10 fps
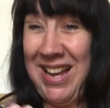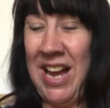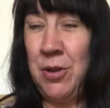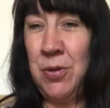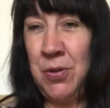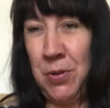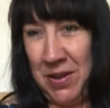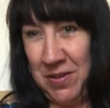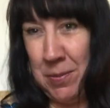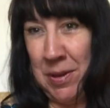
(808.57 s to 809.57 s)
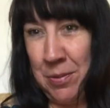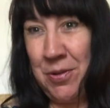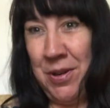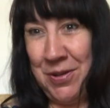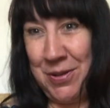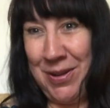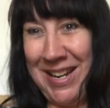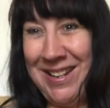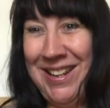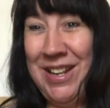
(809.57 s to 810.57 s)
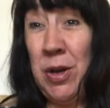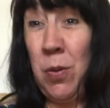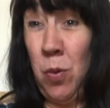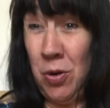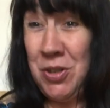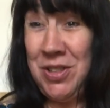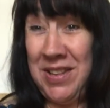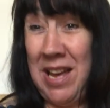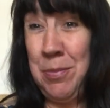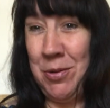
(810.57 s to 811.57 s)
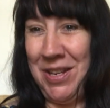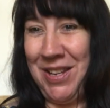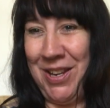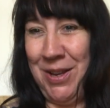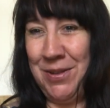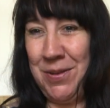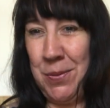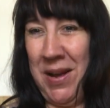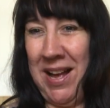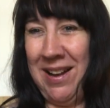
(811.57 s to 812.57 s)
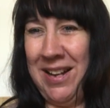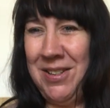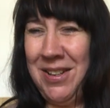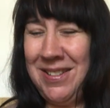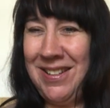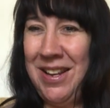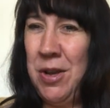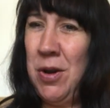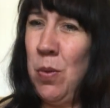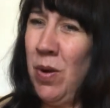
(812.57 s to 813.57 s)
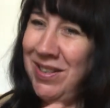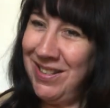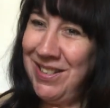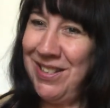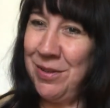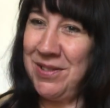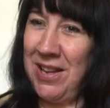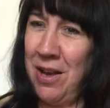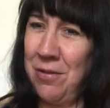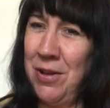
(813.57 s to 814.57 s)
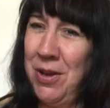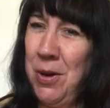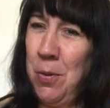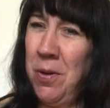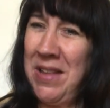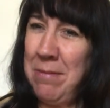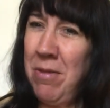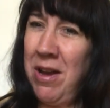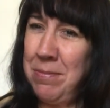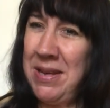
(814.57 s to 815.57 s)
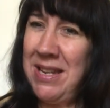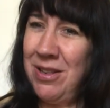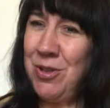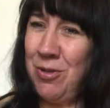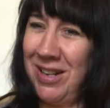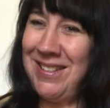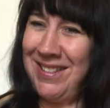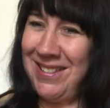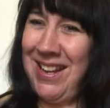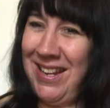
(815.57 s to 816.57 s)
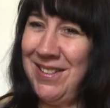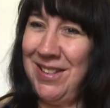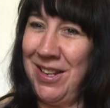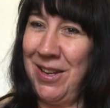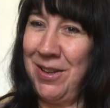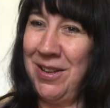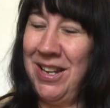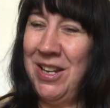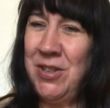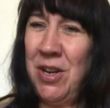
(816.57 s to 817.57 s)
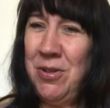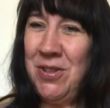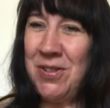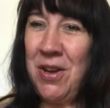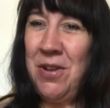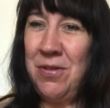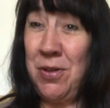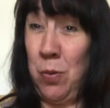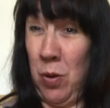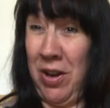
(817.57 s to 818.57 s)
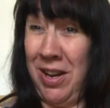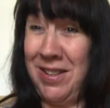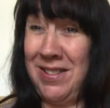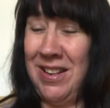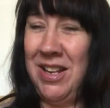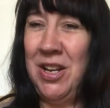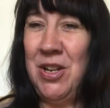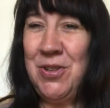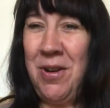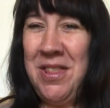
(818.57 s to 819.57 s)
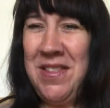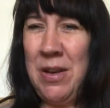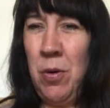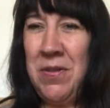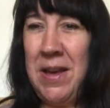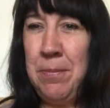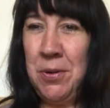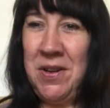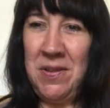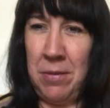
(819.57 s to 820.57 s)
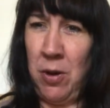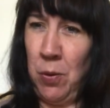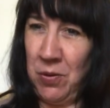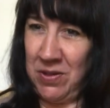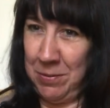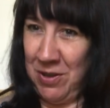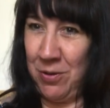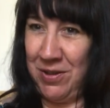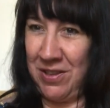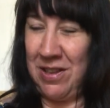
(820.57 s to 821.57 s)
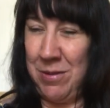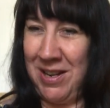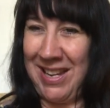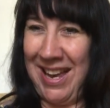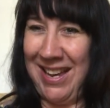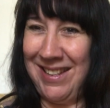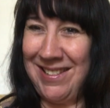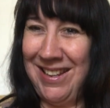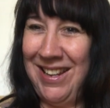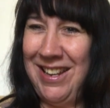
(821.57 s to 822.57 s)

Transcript: and you're talking to people through a screen, watch their body cues as well, and just wonder to yourself what they might be trying to say to you. Don't just go for the words. Try and think what their bodies might also be trying to communicate,